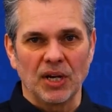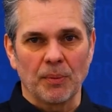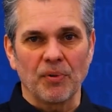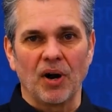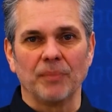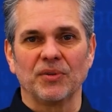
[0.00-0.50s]
they're
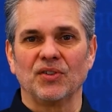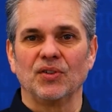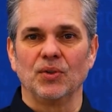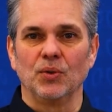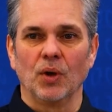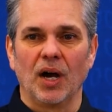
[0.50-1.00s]
prompted
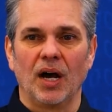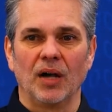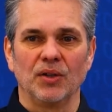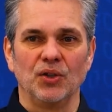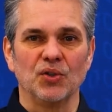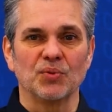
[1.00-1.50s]
to
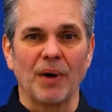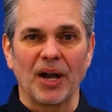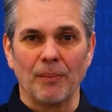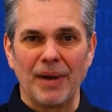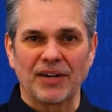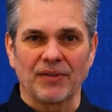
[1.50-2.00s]
use
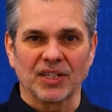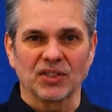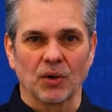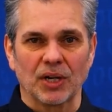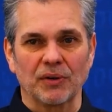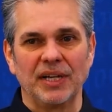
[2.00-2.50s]
biometrics.
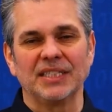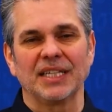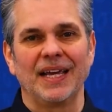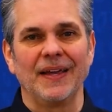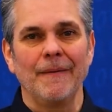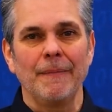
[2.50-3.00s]
So it creates
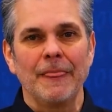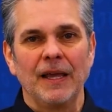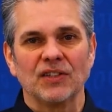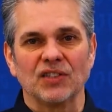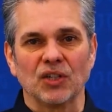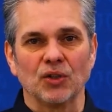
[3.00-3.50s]
a
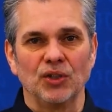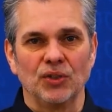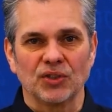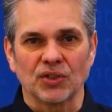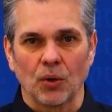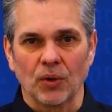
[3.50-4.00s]

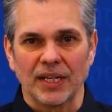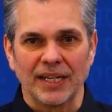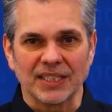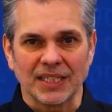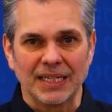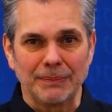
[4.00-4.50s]
single-use token
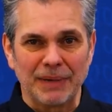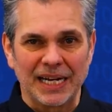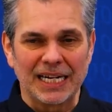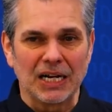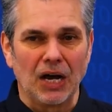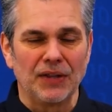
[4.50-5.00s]
that's
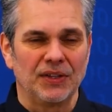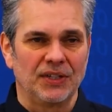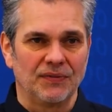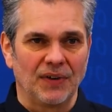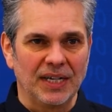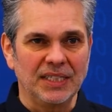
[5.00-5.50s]
embedded on the
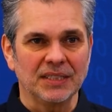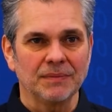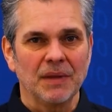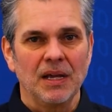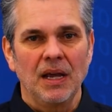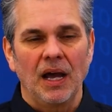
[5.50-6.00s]
device.
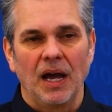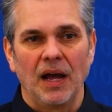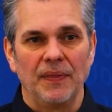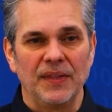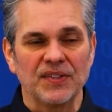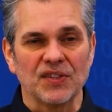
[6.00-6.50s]

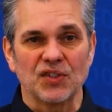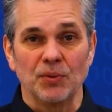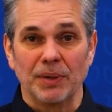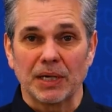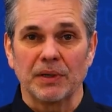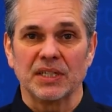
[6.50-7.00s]
And this is
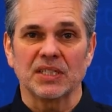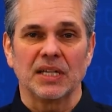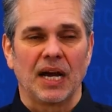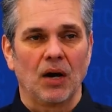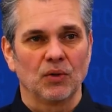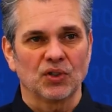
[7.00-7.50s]
ubiquitous
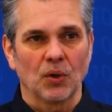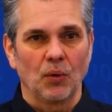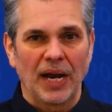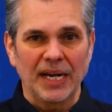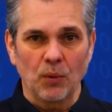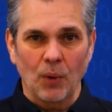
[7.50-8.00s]
now, so any